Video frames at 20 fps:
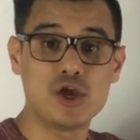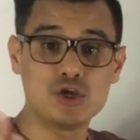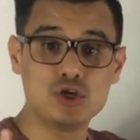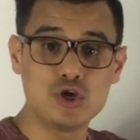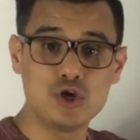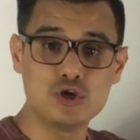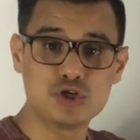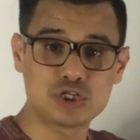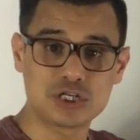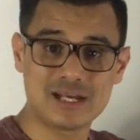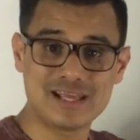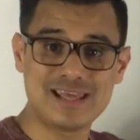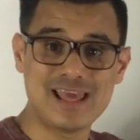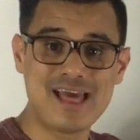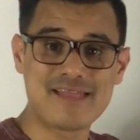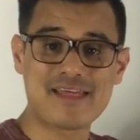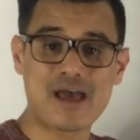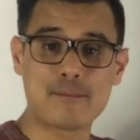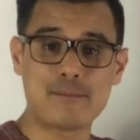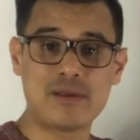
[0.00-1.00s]

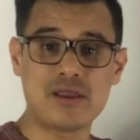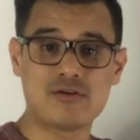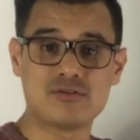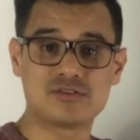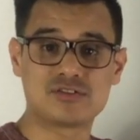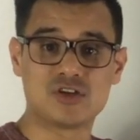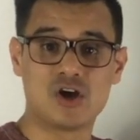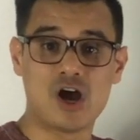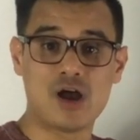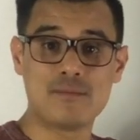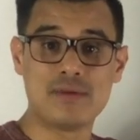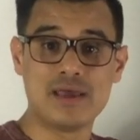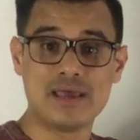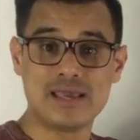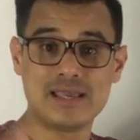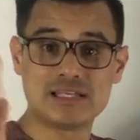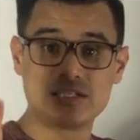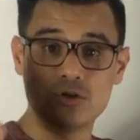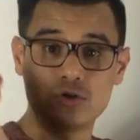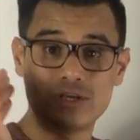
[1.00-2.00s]
Usually that period of time
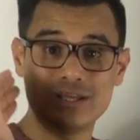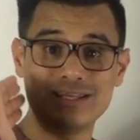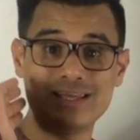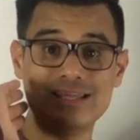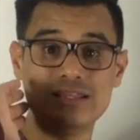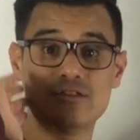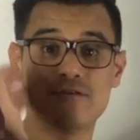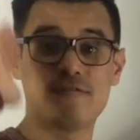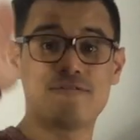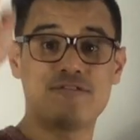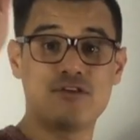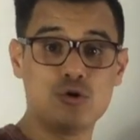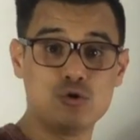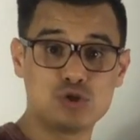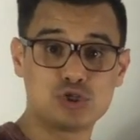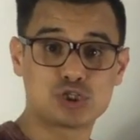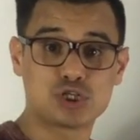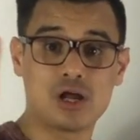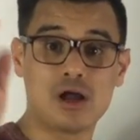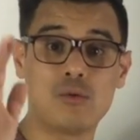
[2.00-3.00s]
is looking in the
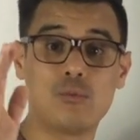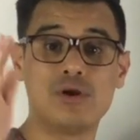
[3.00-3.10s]
future.